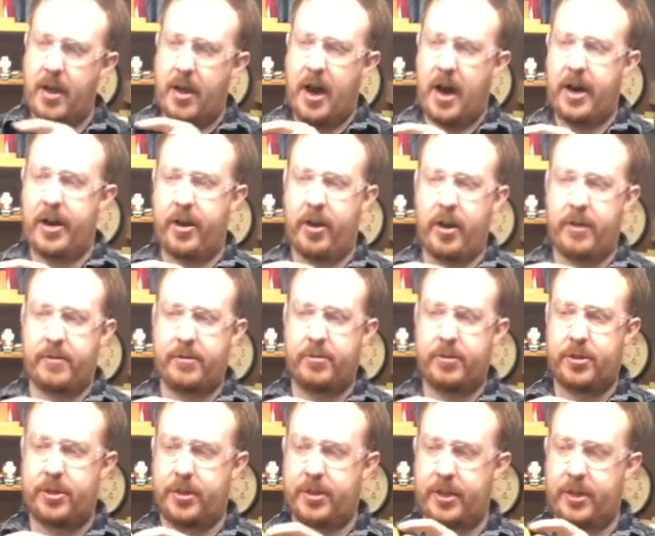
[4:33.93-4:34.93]
On and off
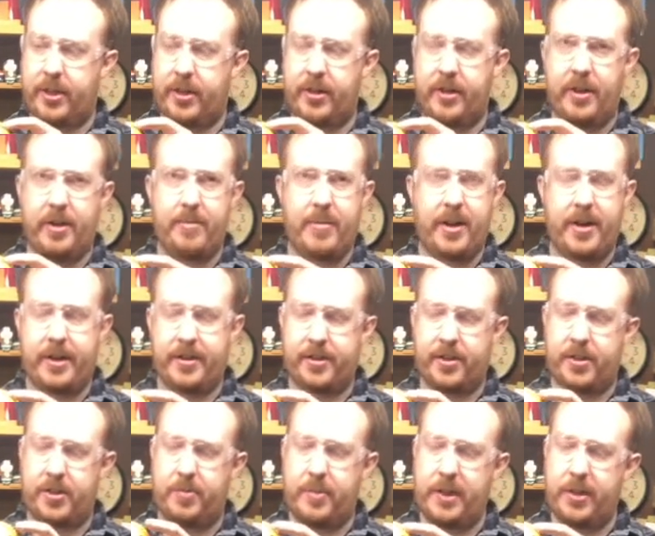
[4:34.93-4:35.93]
switches here, and mine has a
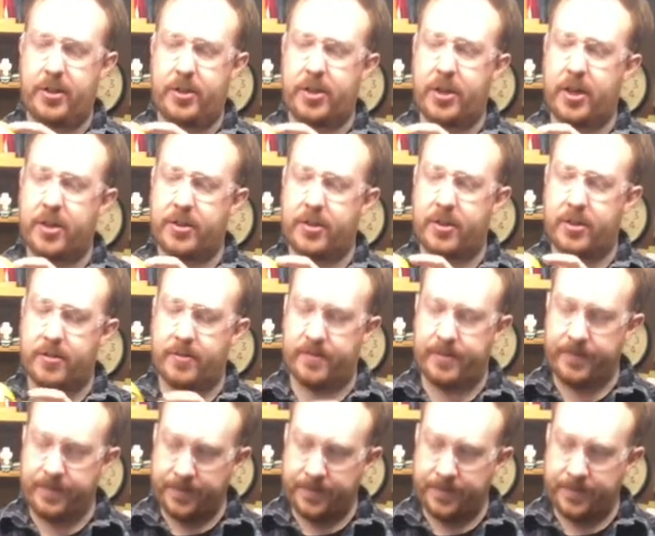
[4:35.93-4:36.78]
speed adjuster.